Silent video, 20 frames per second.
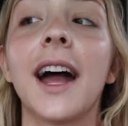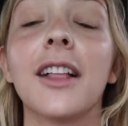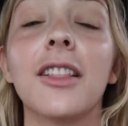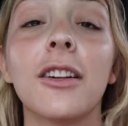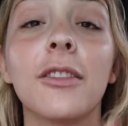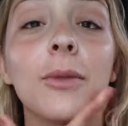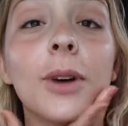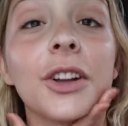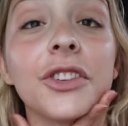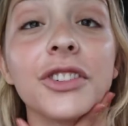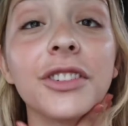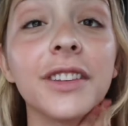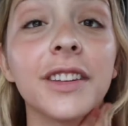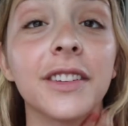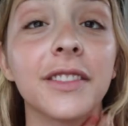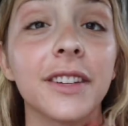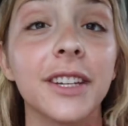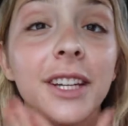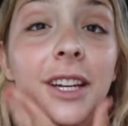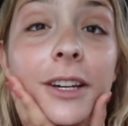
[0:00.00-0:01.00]
I love watching
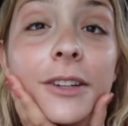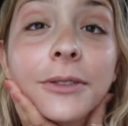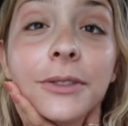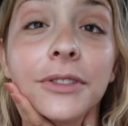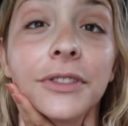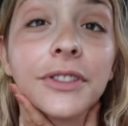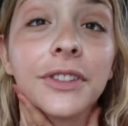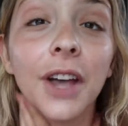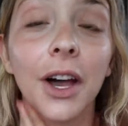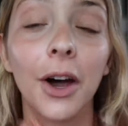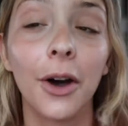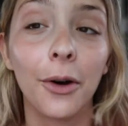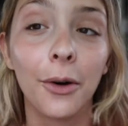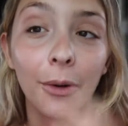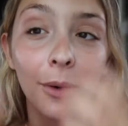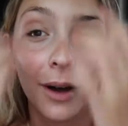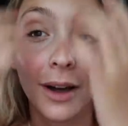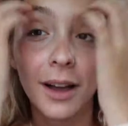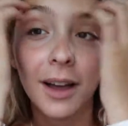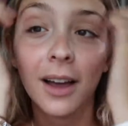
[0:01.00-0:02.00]
these videos,
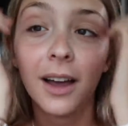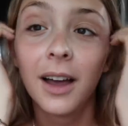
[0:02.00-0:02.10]
so